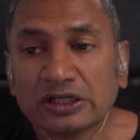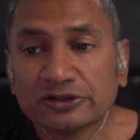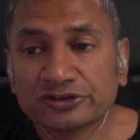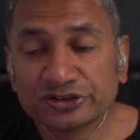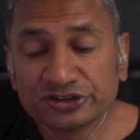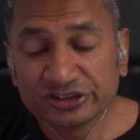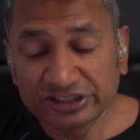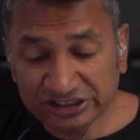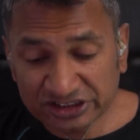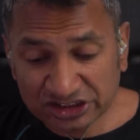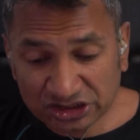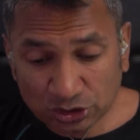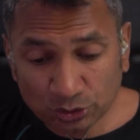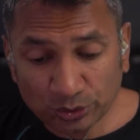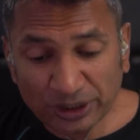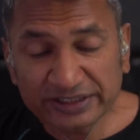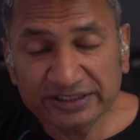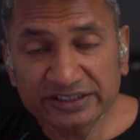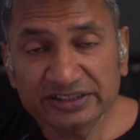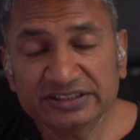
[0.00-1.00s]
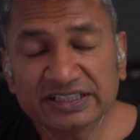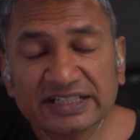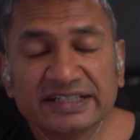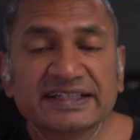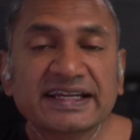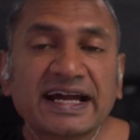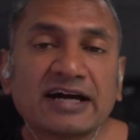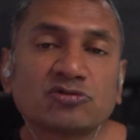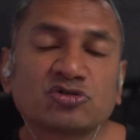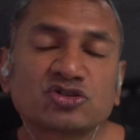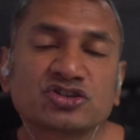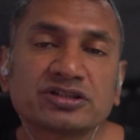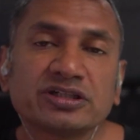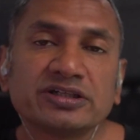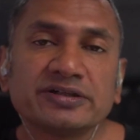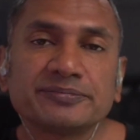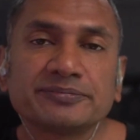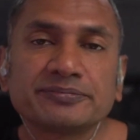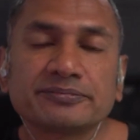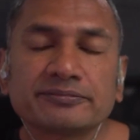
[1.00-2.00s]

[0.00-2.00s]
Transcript: to discredit a councillor